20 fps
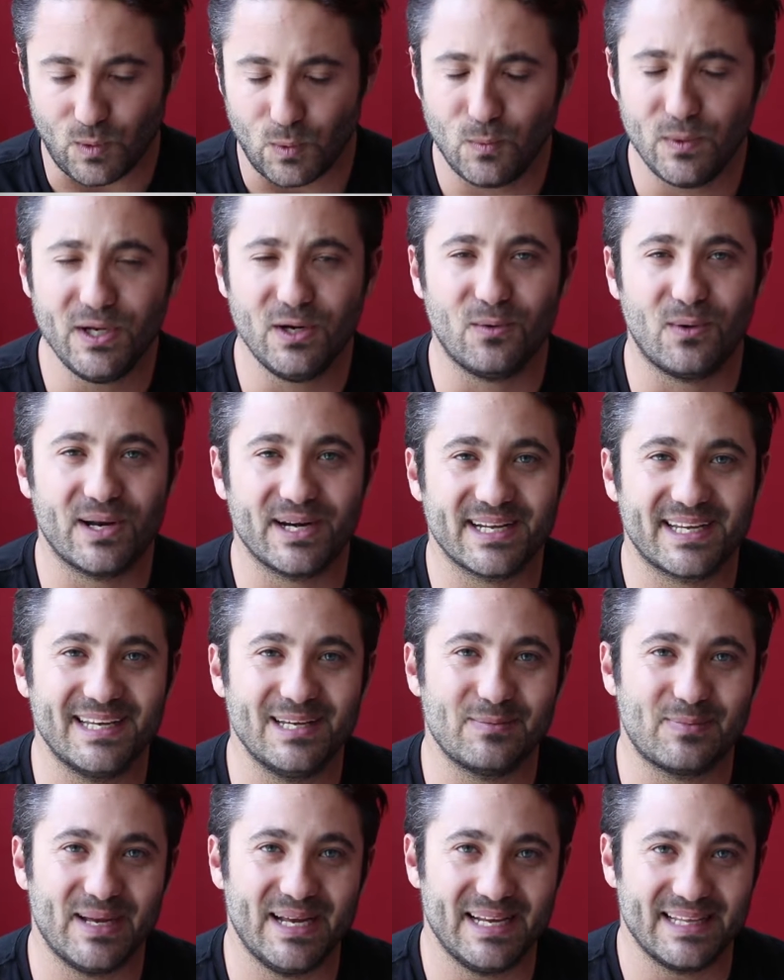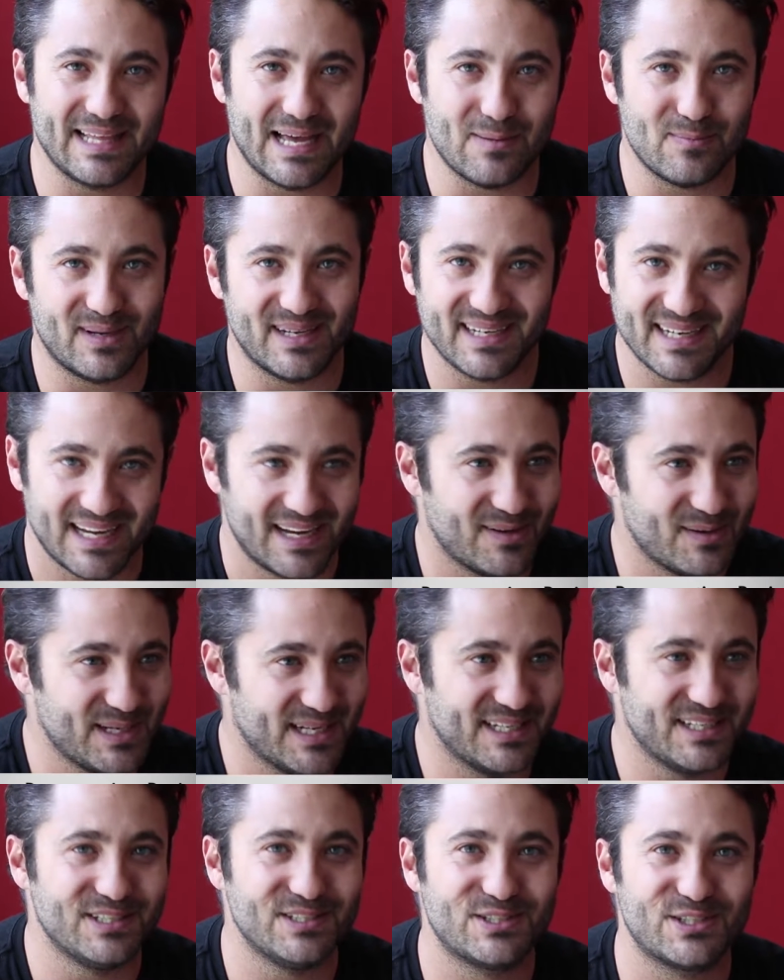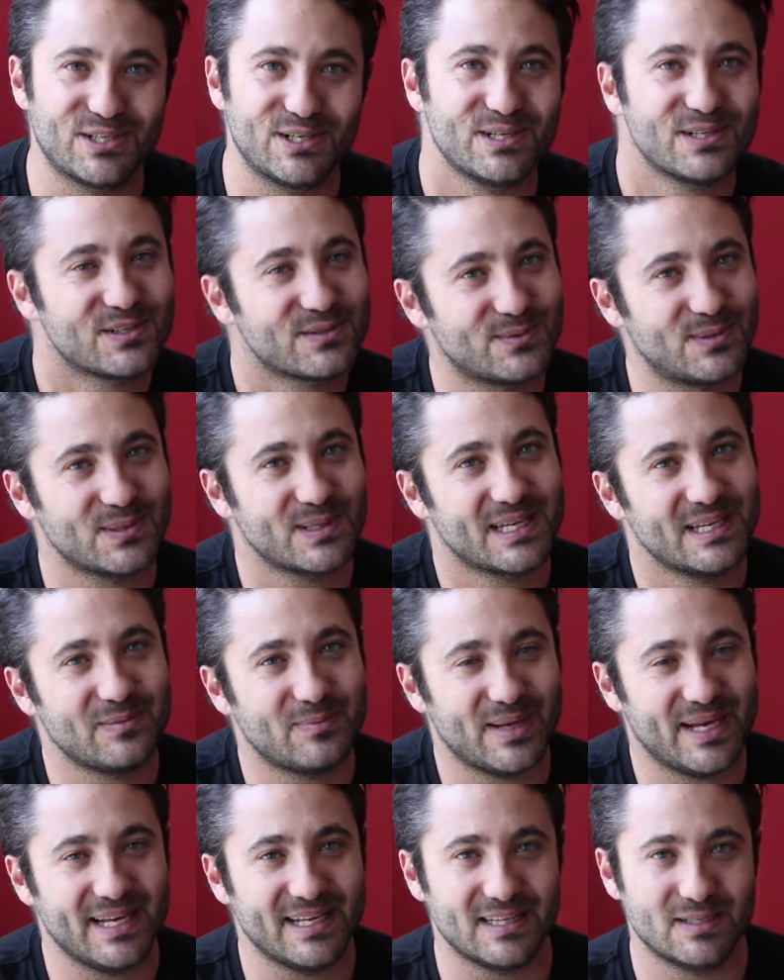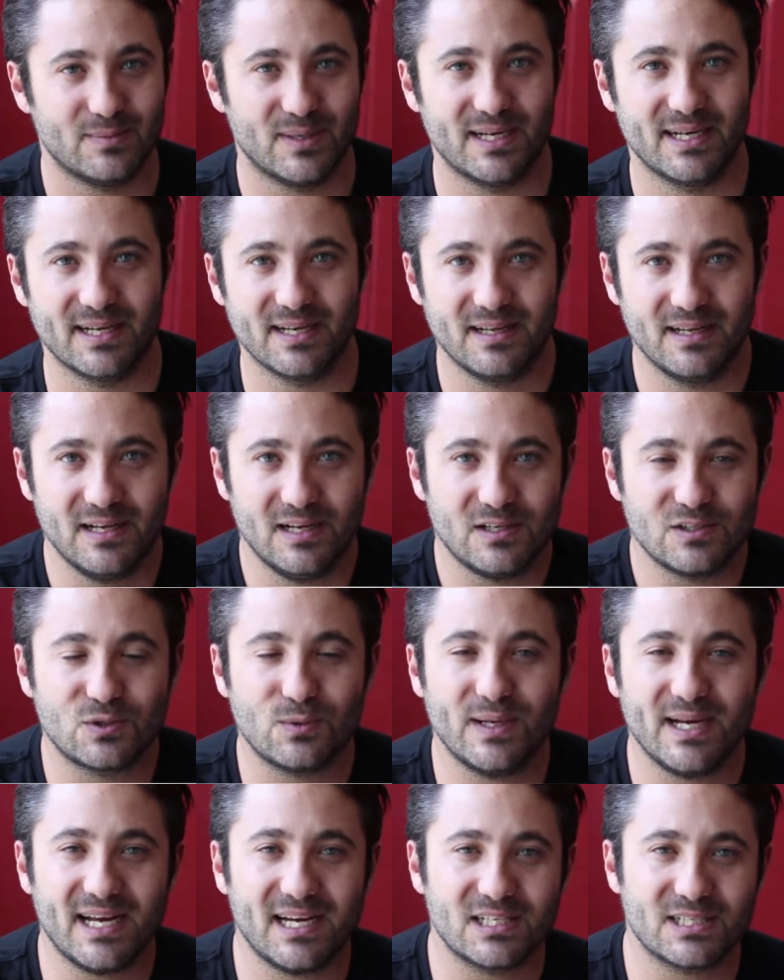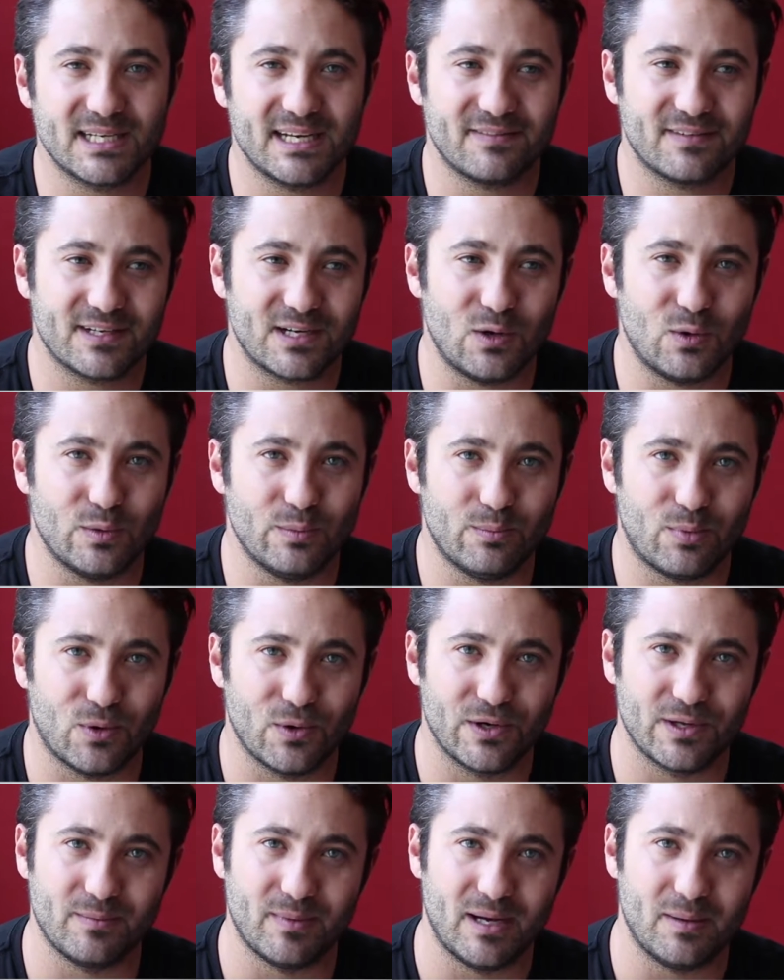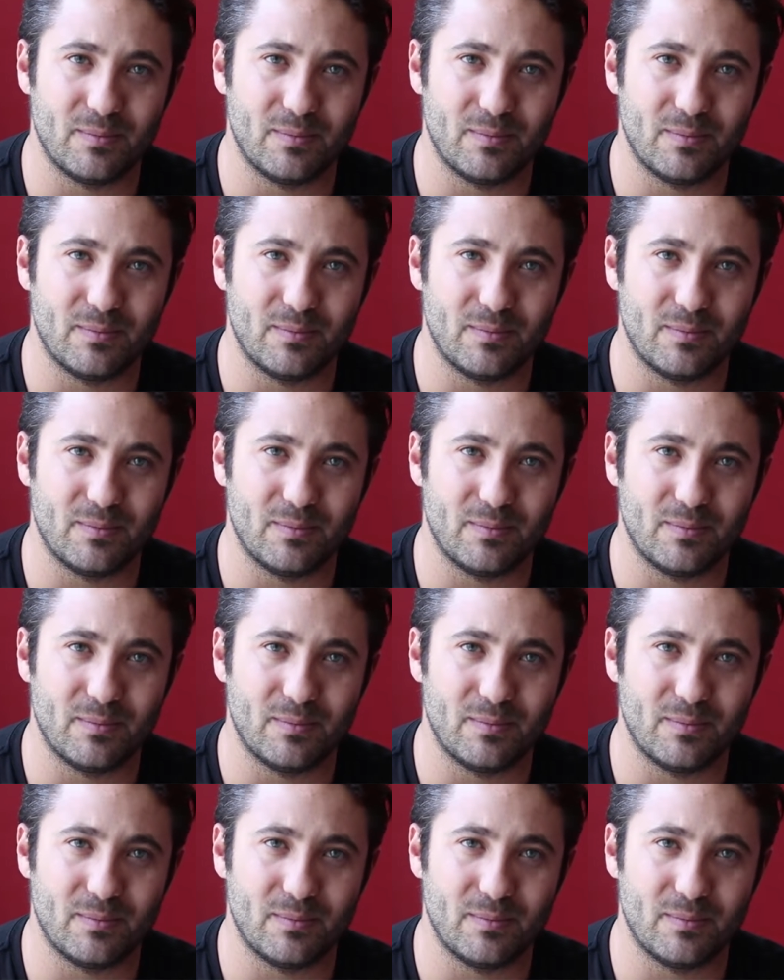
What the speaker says: we don't want to keep paying that money out, and insurance won't keep paying the money. So we actually have to go and board them